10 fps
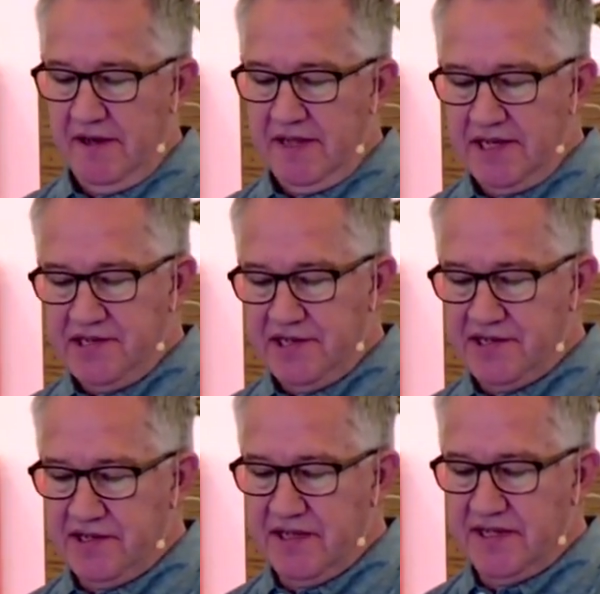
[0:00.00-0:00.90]
This
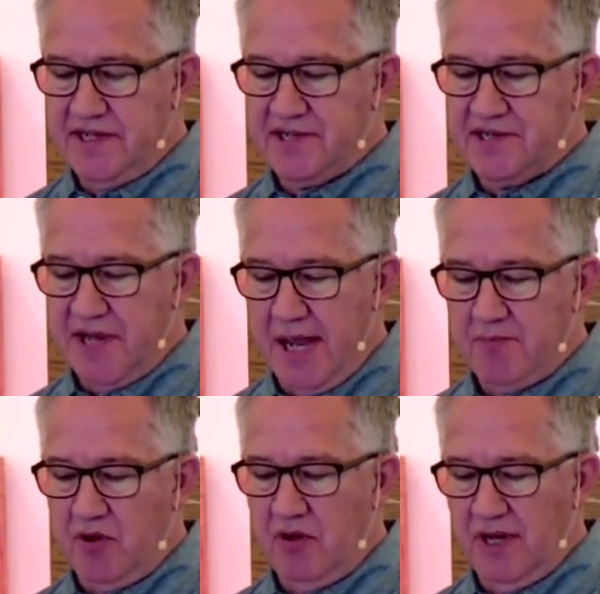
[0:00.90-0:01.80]
is the
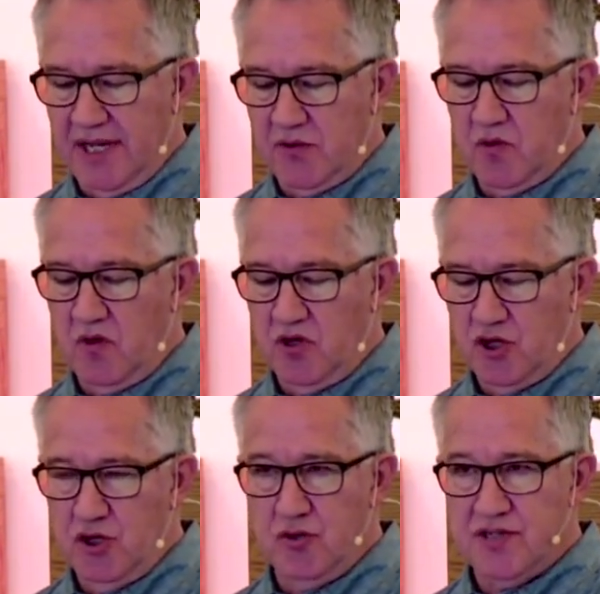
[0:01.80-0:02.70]
Disciple Literal
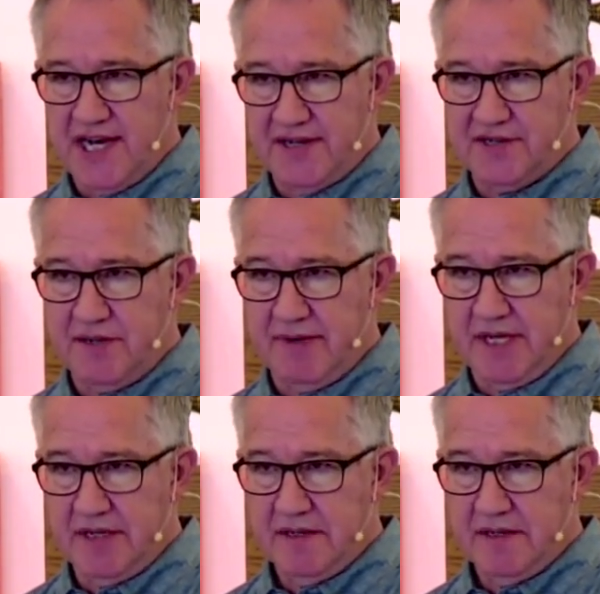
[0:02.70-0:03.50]
New Testament.